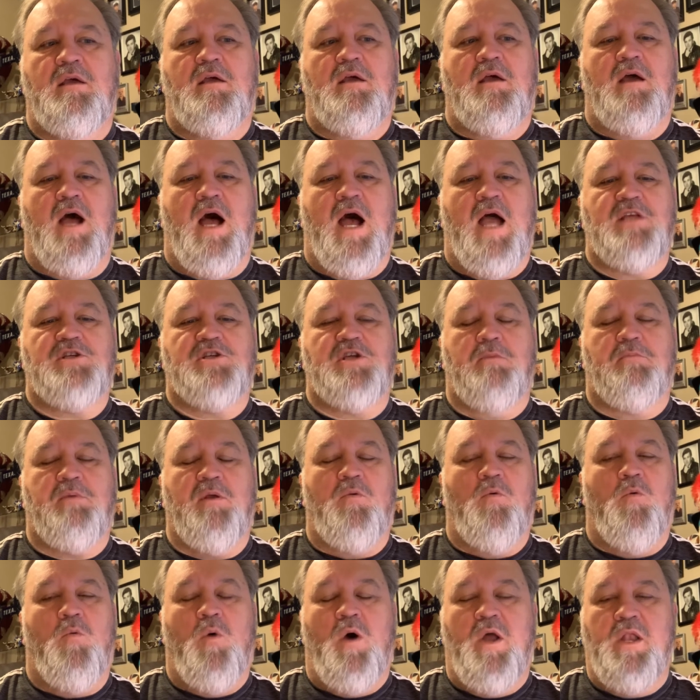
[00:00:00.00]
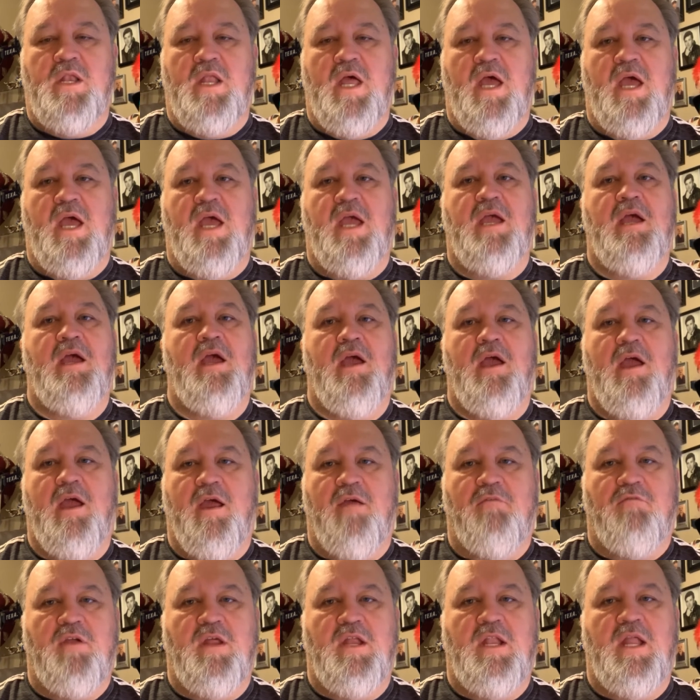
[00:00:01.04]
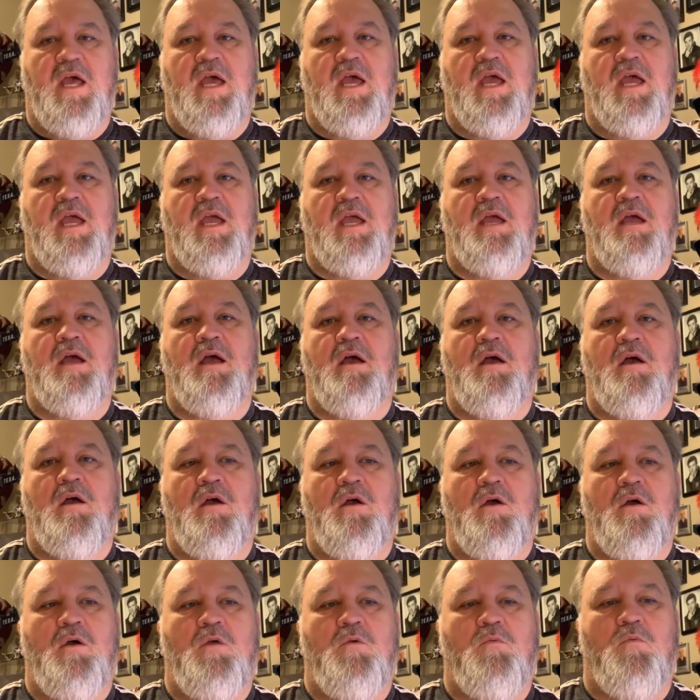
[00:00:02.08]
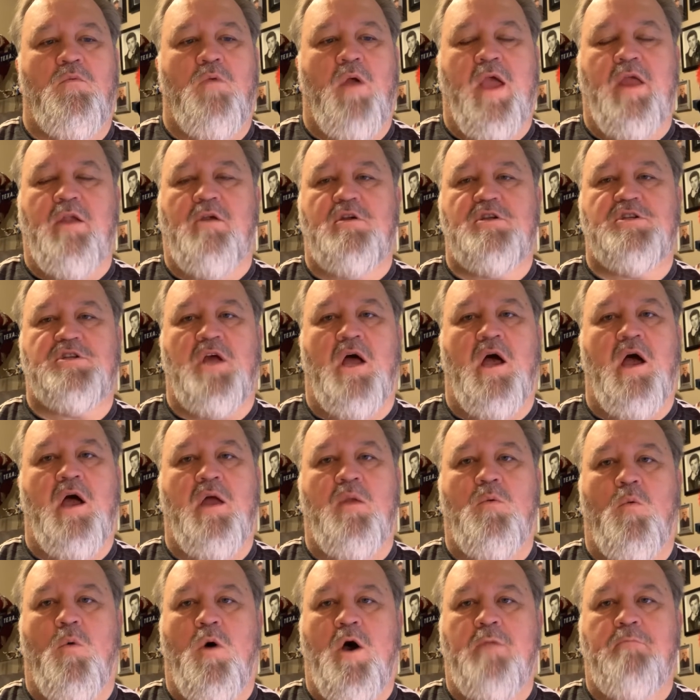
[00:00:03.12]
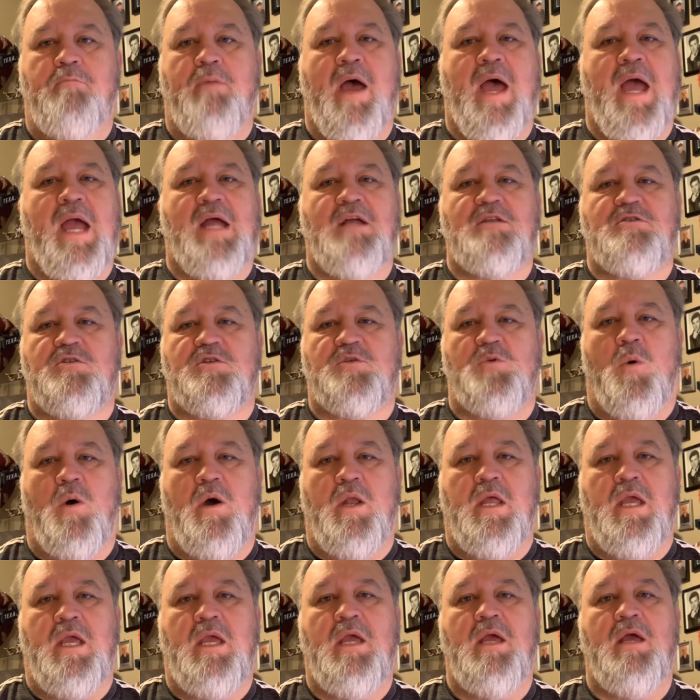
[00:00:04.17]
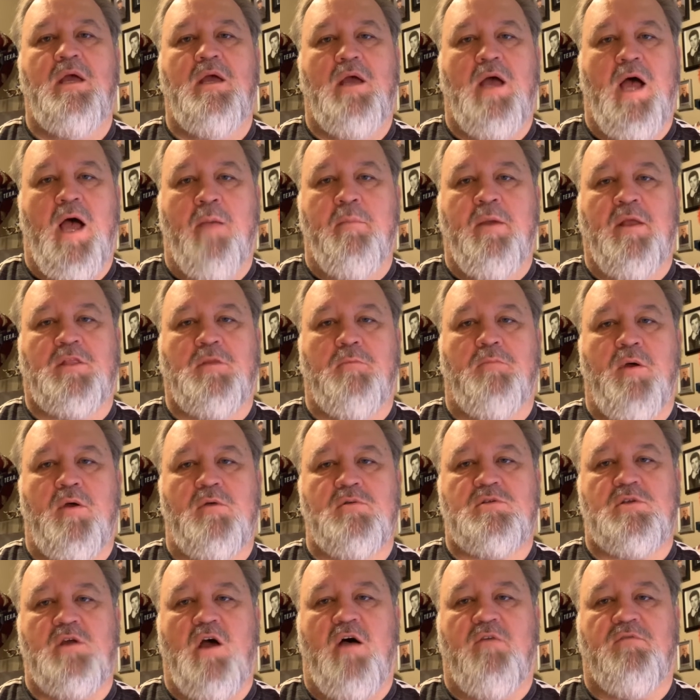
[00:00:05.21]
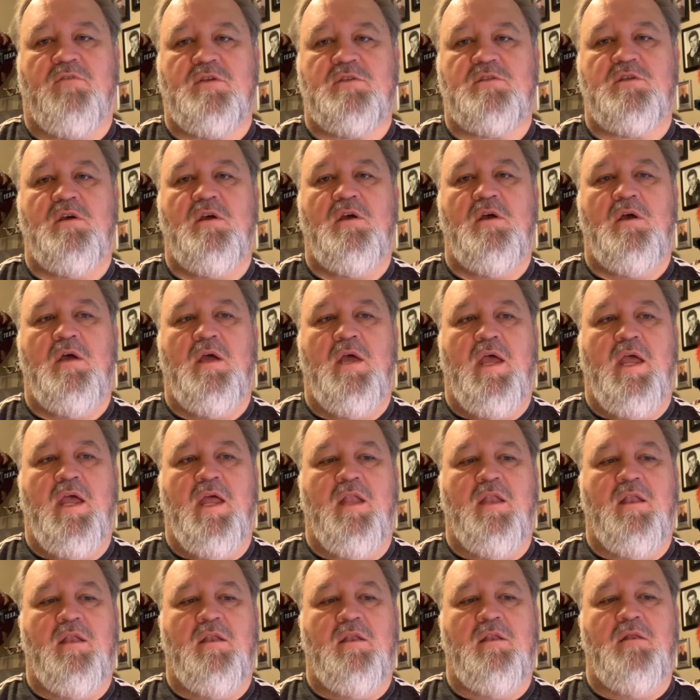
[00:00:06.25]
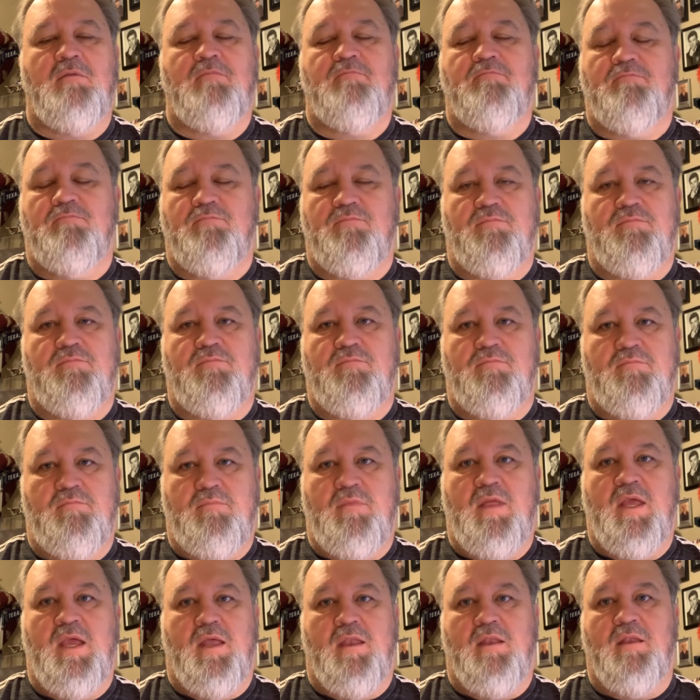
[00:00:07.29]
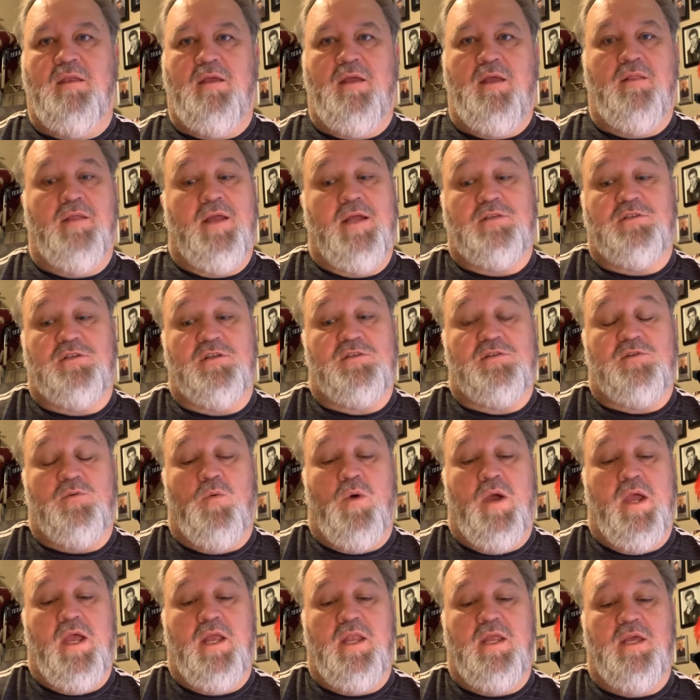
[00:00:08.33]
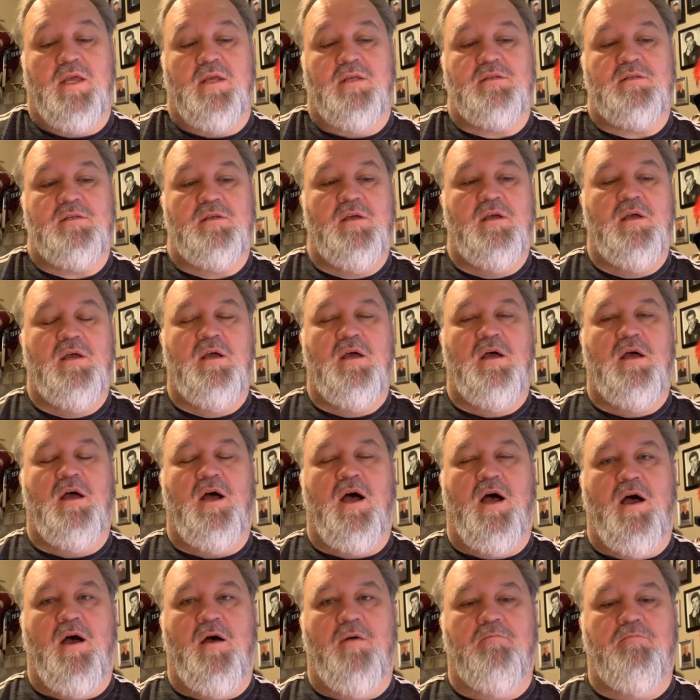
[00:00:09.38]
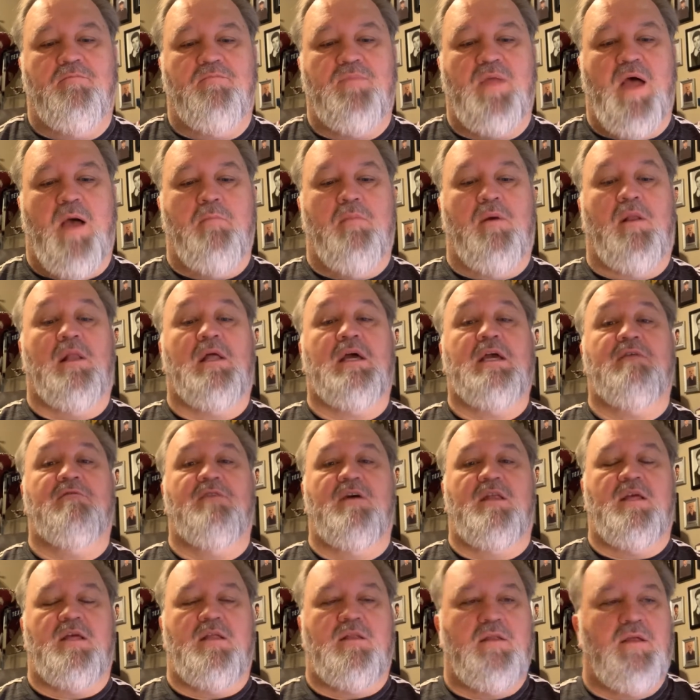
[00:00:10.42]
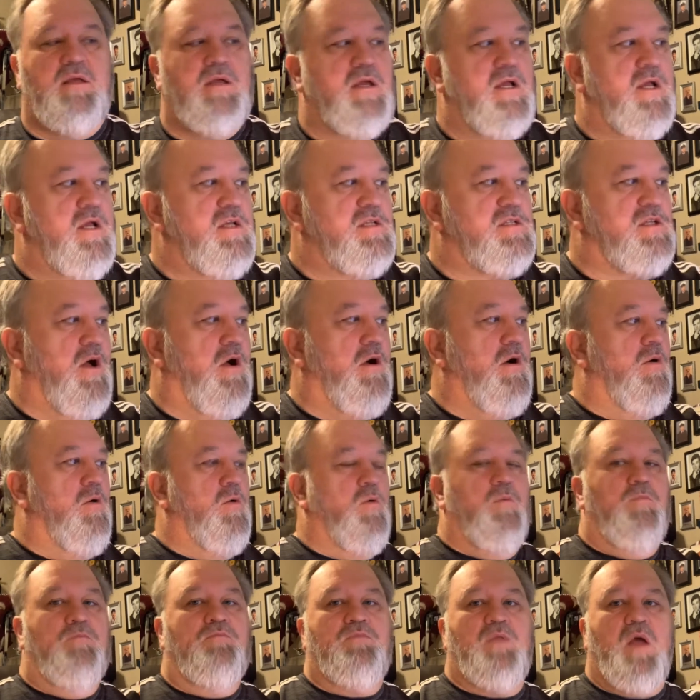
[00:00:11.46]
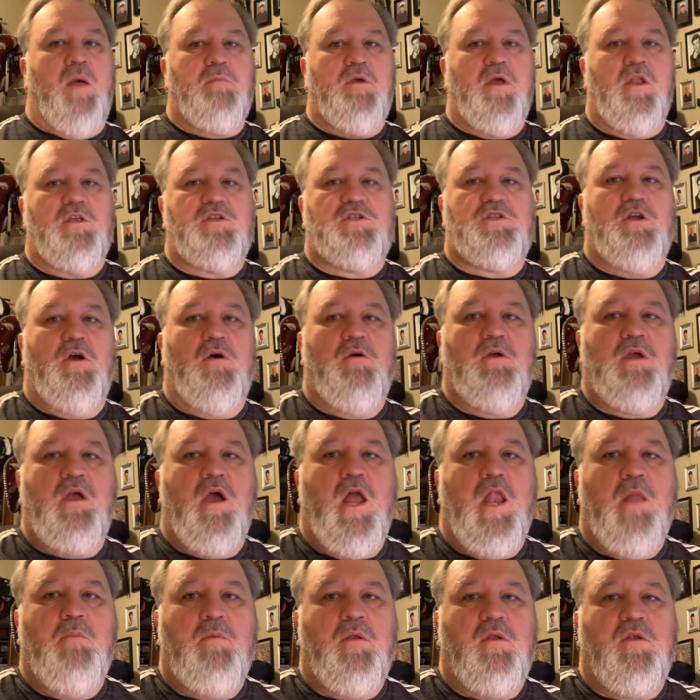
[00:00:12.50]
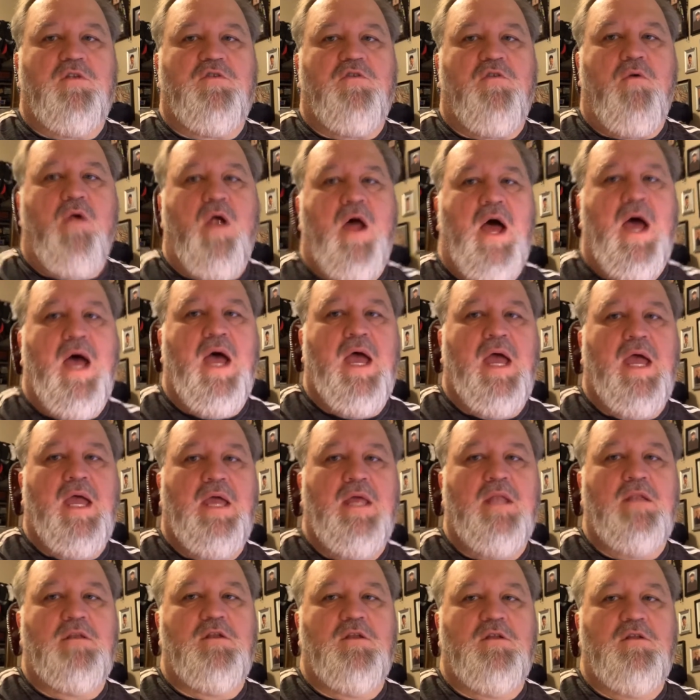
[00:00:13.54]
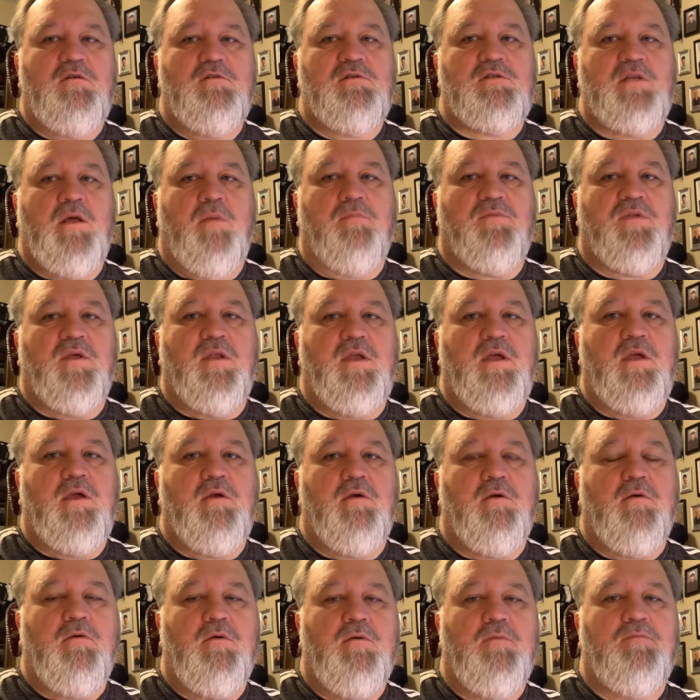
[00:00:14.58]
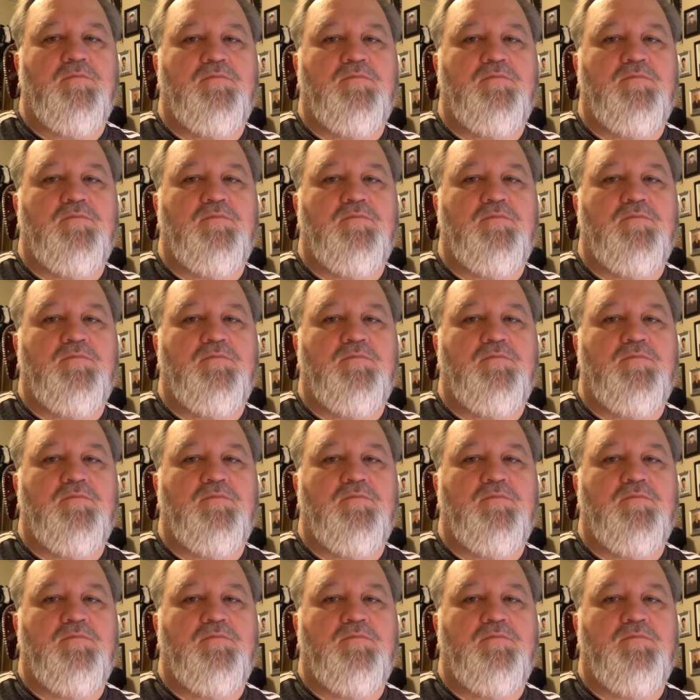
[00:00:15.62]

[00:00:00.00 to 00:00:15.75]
I ship in one day, every day, rain or shine, one package or 20, I'm at the post office and and and that's just the way it is. Um, I believe in it. So I'm going to show y'all, I'm going to try to do something here,